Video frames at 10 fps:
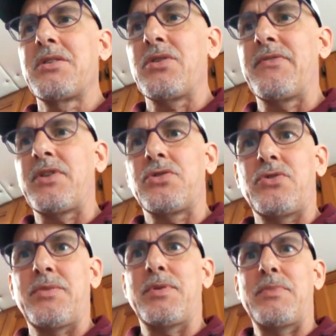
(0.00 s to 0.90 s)
If I
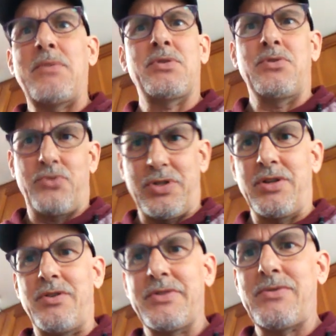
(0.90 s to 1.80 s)
showed up at Badminton, would she
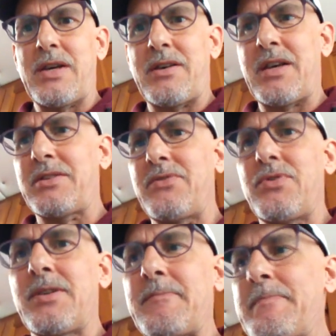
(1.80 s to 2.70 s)
also act
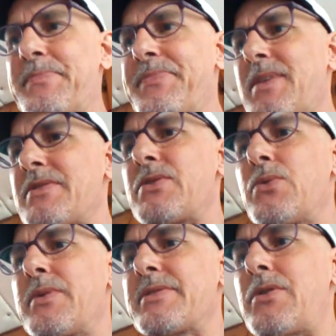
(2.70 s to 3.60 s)
different?
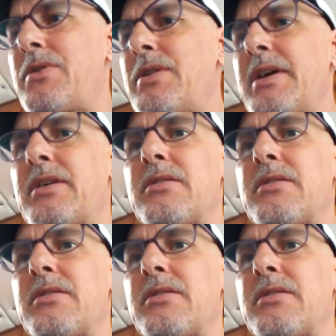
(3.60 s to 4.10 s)
So it's all like,